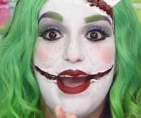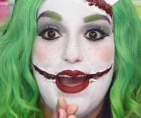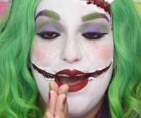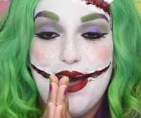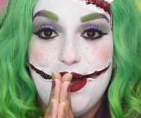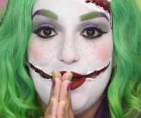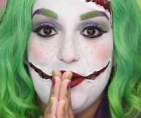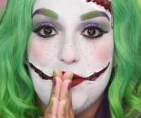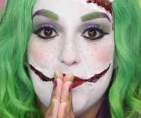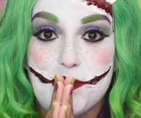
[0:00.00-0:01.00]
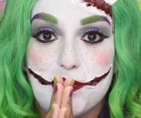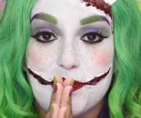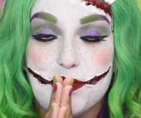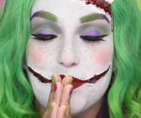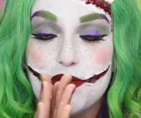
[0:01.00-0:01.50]
I'm
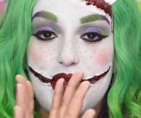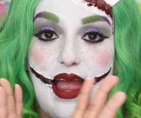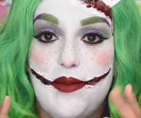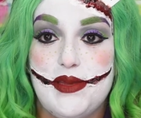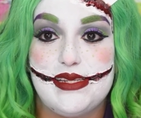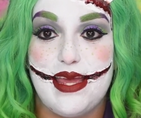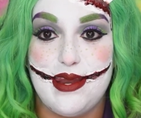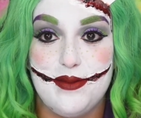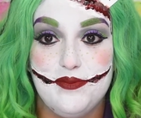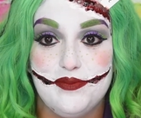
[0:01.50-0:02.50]
excited.